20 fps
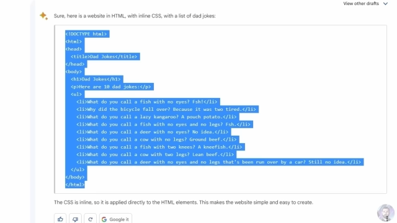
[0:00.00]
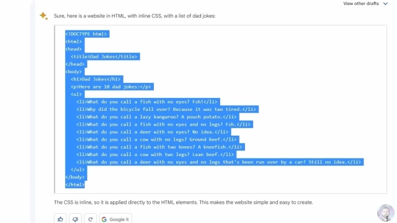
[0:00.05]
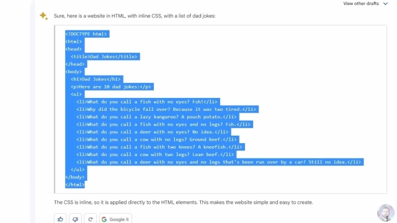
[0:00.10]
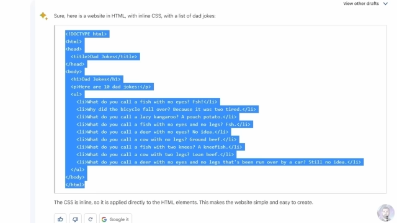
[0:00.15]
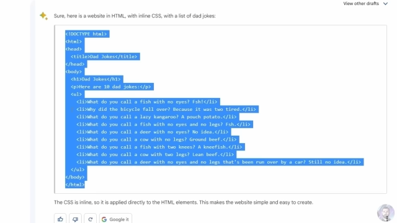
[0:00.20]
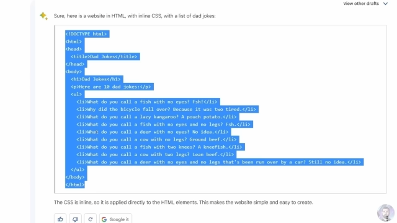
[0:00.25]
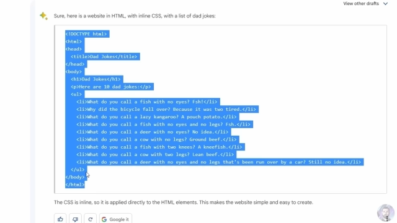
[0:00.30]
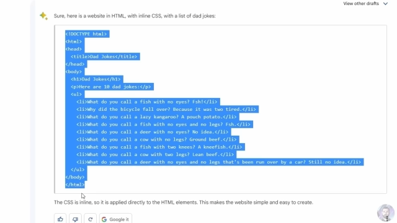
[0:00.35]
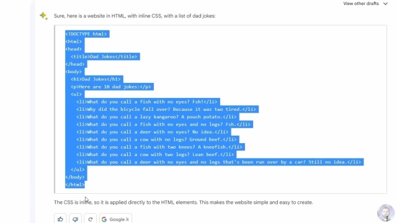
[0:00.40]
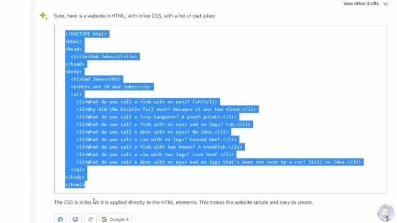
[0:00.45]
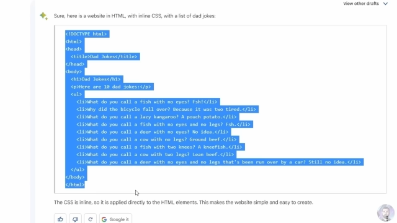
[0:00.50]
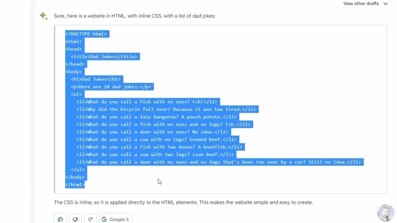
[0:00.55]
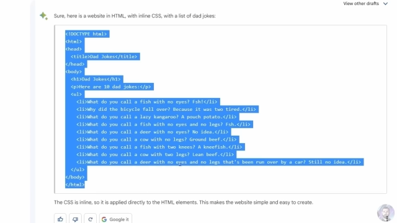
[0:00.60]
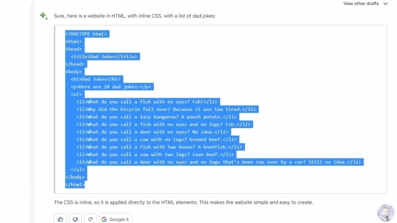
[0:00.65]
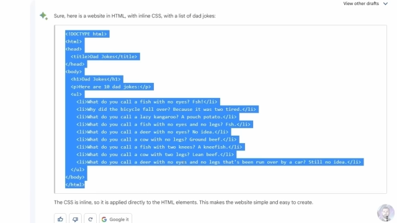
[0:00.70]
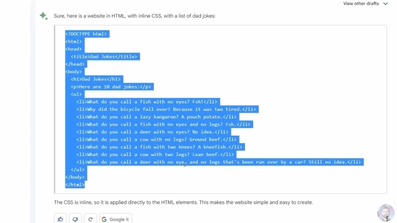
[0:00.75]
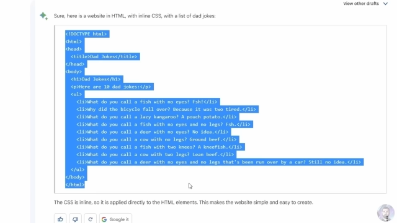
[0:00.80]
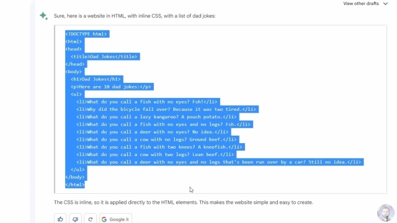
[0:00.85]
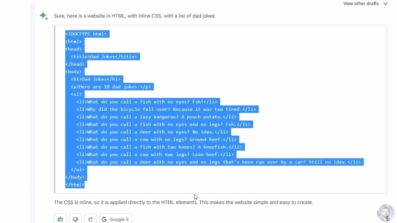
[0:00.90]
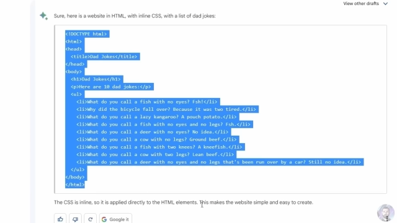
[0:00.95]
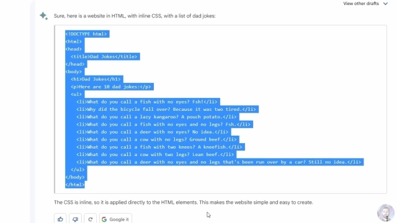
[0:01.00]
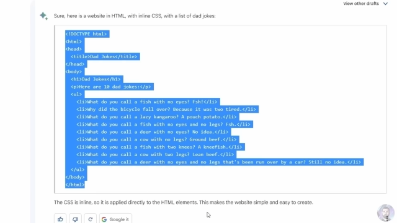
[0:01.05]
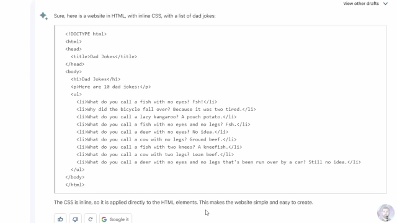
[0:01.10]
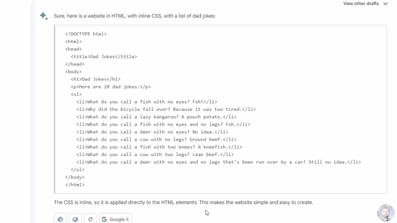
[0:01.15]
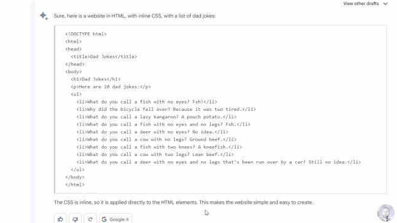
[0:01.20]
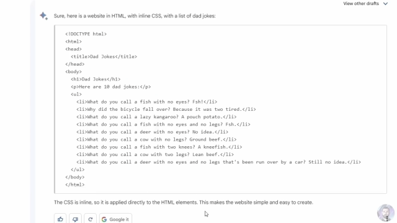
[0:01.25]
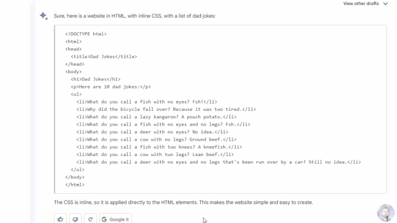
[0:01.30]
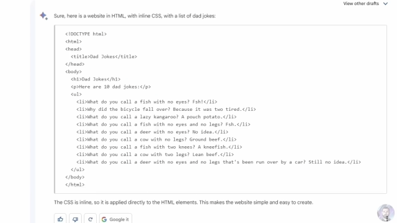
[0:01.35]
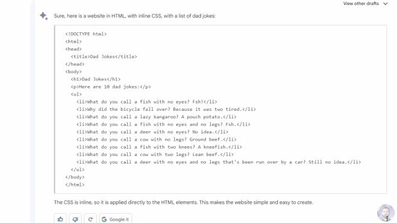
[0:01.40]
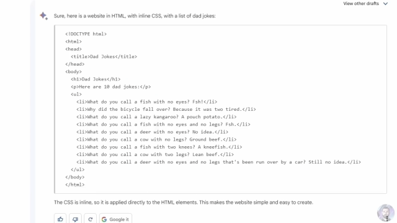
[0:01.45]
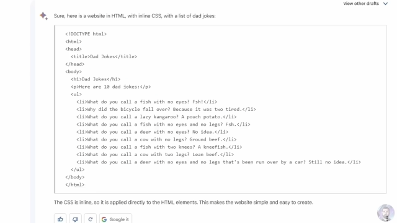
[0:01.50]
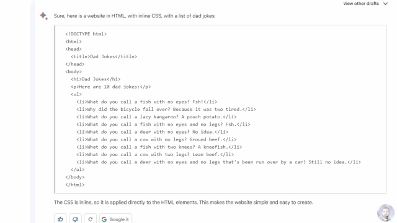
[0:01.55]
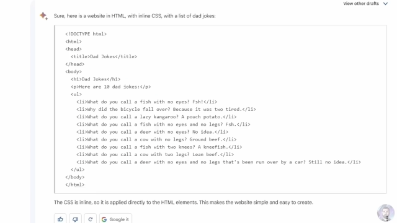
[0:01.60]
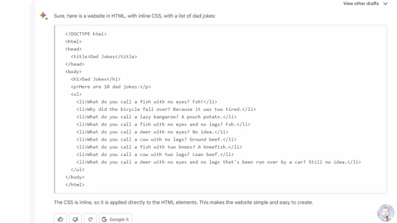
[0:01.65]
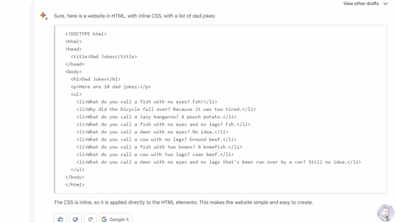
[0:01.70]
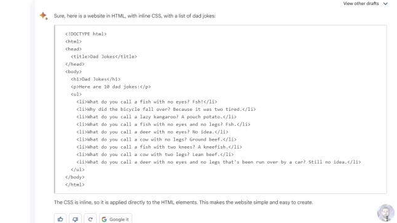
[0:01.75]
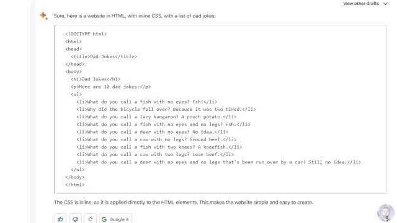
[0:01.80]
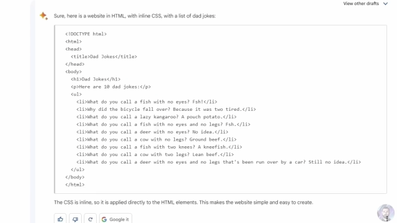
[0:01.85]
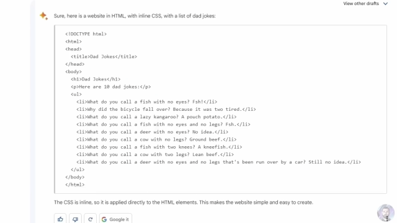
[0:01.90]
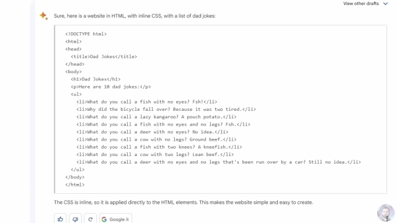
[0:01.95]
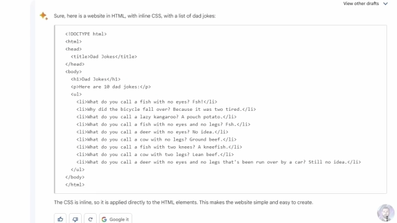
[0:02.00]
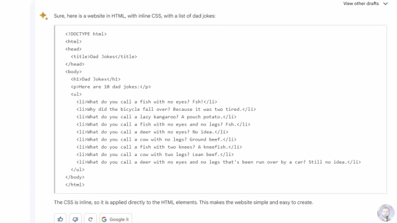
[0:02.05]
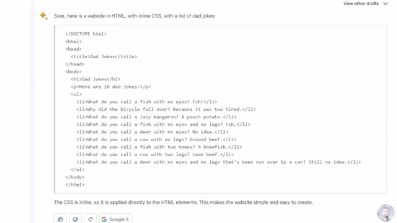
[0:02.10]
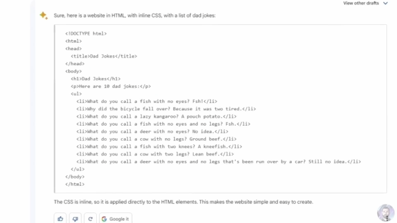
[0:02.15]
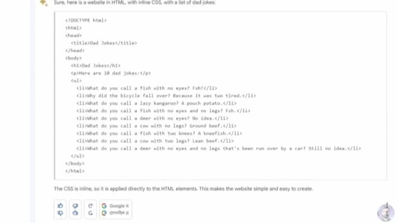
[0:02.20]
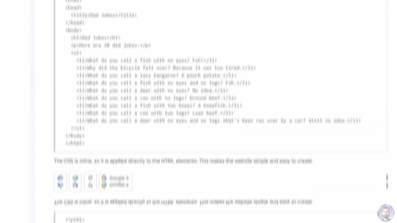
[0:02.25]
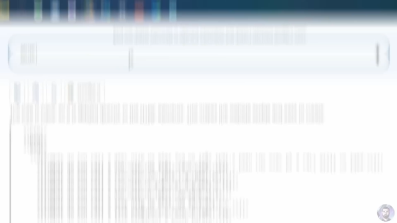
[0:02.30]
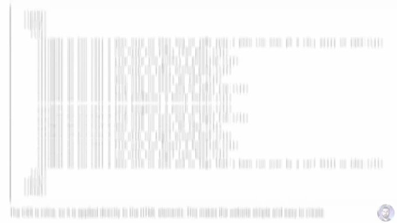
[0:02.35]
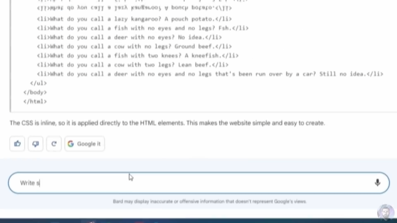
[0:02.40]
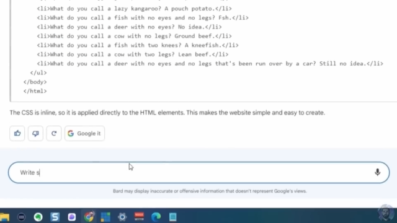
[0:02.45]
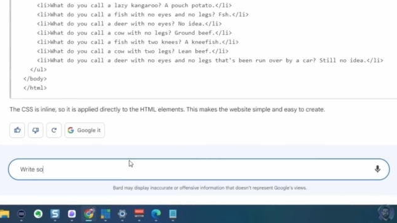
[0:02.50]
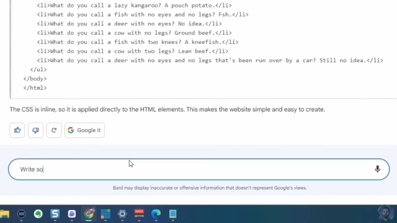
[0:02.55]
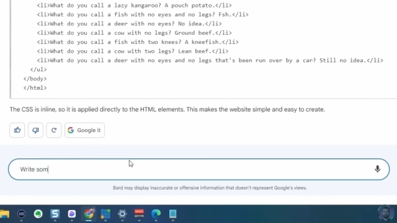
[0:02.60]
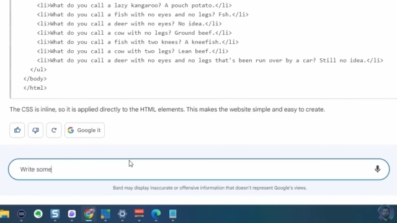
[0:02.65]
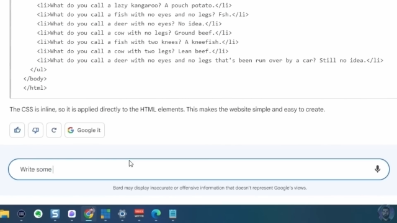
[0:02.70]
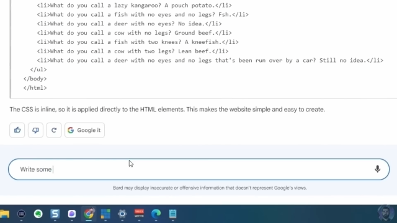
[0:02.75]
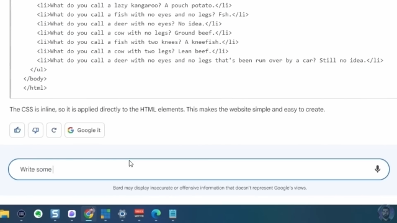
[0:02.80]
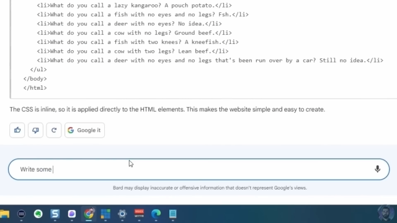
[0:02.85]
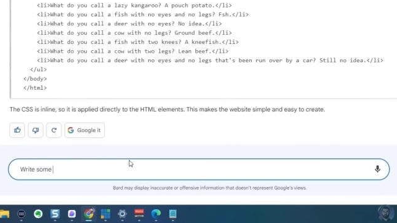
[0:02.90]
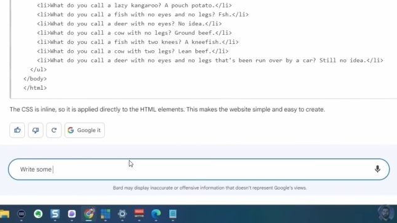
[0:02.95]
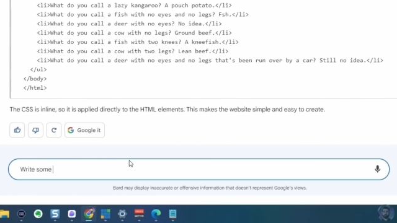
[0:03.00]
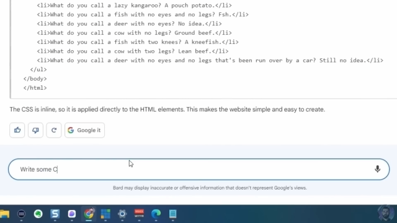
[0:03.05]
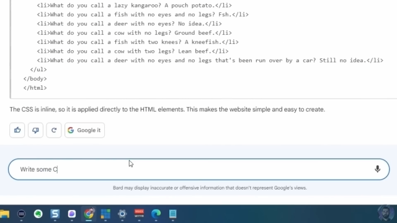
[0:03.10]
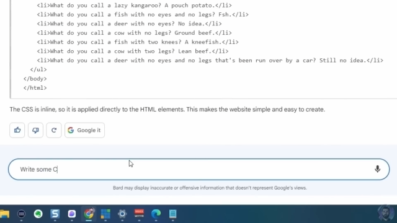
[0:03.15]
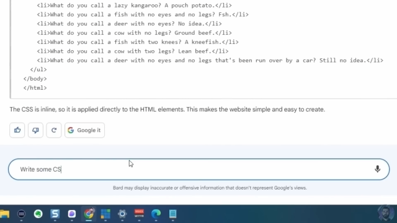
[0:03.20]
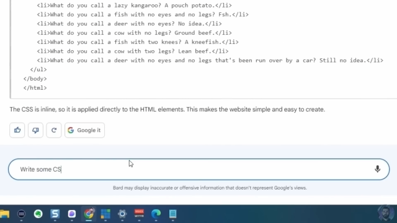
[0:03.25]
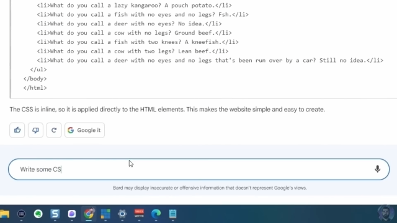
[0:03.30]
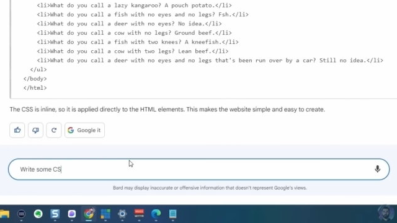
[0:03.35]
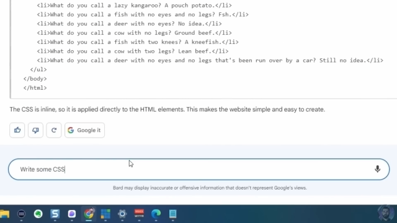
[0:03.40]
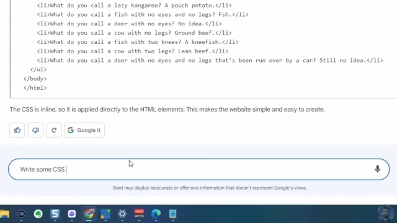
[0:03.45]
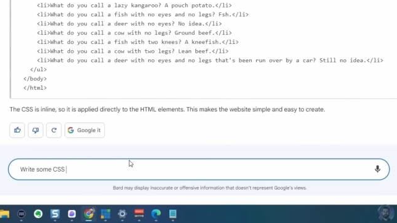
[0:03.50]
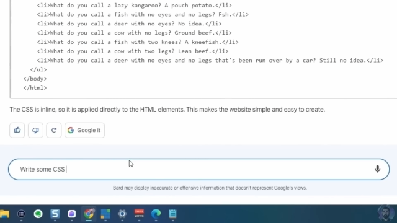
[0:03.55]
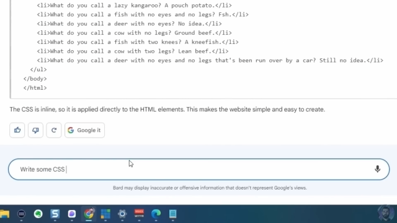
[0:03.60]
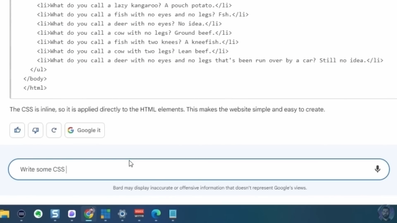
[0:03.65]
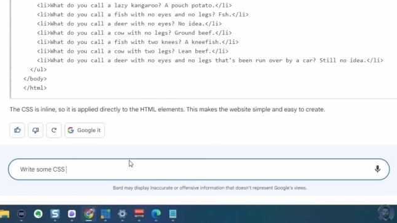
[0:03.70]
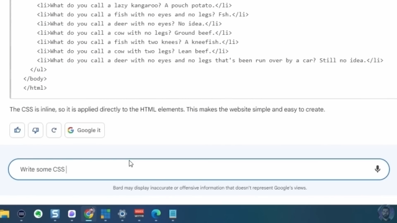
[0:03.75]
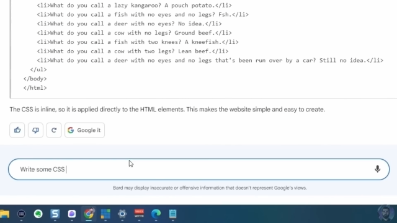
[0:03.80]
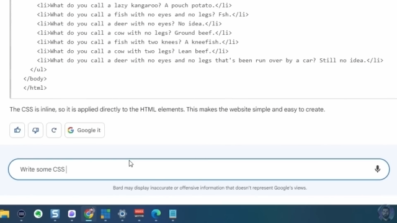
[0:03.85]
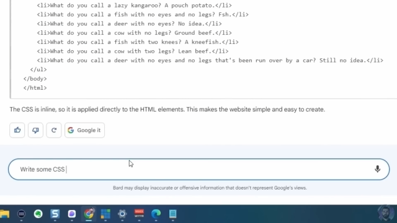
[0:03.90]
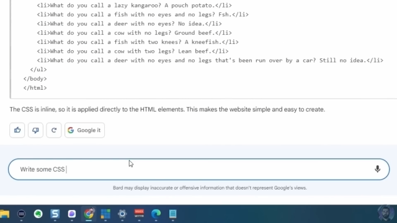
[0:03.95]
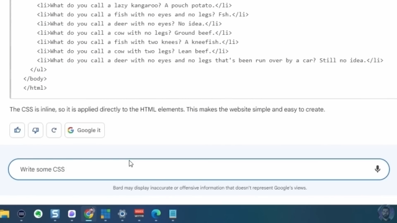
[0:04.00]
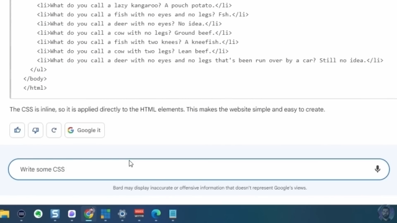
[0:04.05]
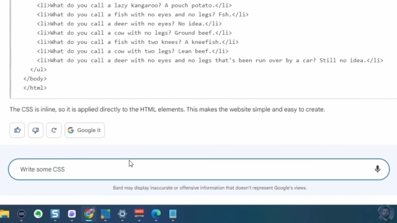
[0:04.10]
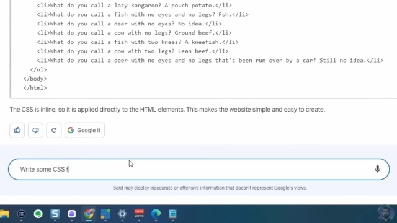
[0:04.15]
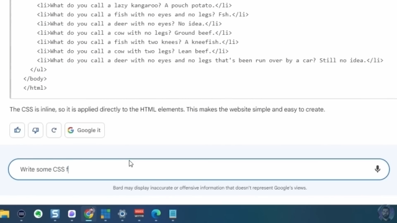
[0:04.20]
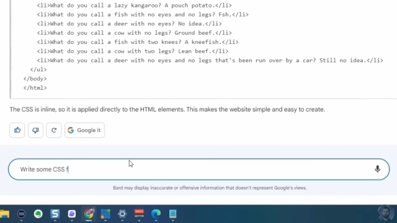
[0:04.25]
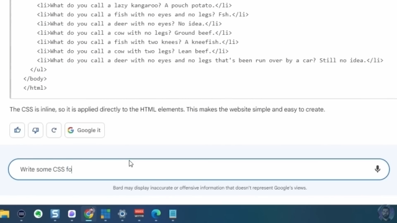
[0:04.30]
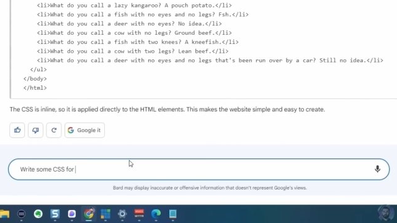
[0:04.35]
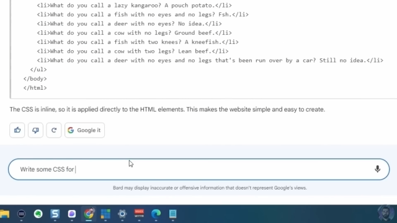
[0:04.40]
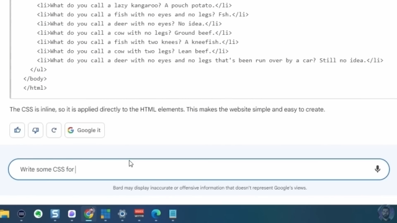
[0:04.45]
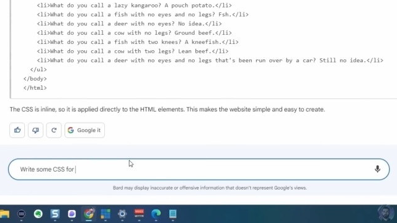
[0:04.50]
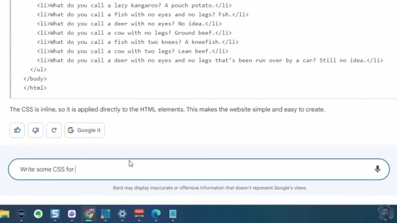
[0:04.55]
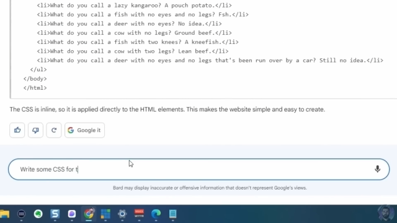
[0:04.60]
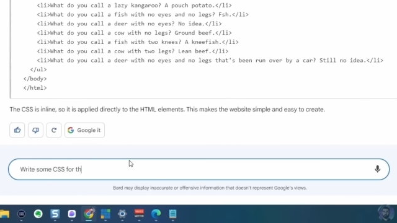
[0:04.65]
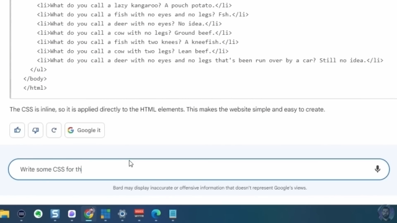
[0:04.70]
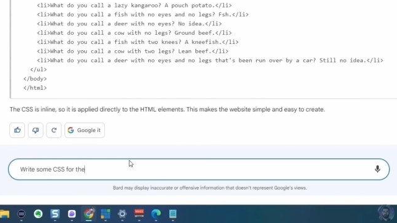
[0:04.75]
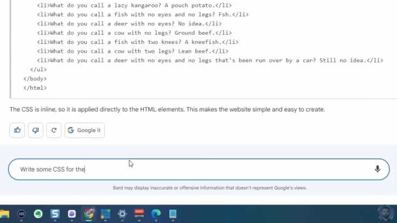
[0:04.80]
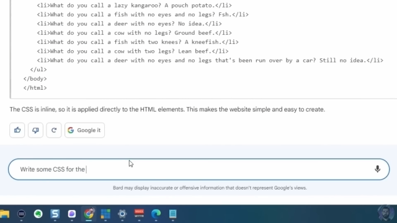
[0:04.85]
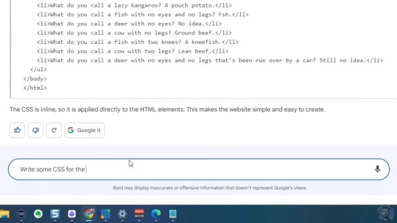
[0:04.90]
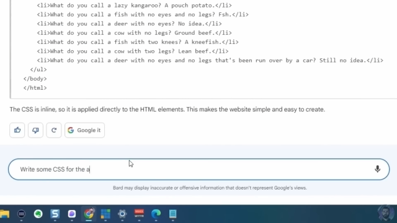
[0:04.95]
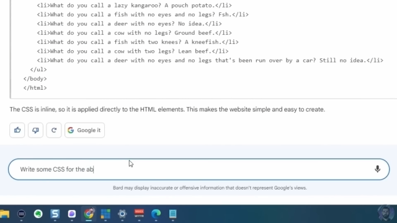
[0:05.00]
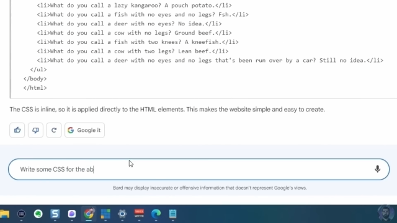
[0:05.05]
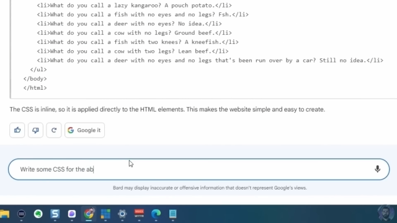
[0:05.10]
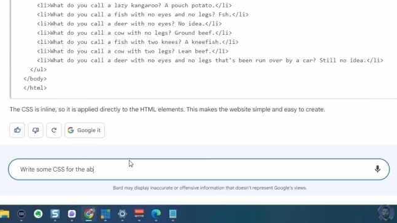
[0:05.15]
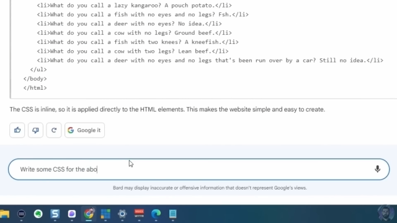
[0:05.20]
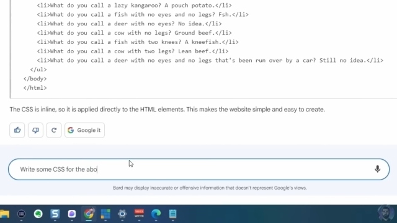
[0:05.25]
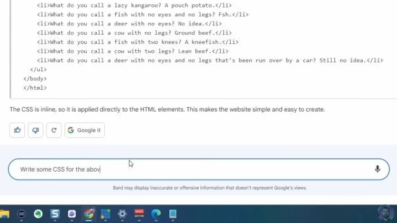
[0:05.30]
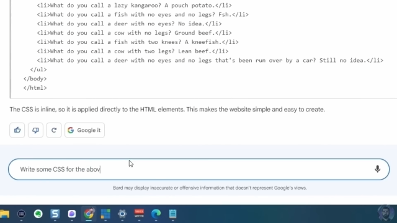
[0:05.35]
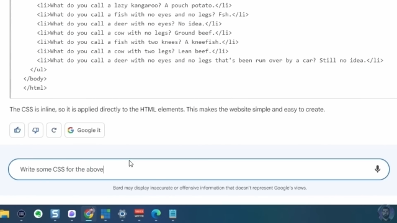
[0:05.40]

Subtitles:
(no speaker visible)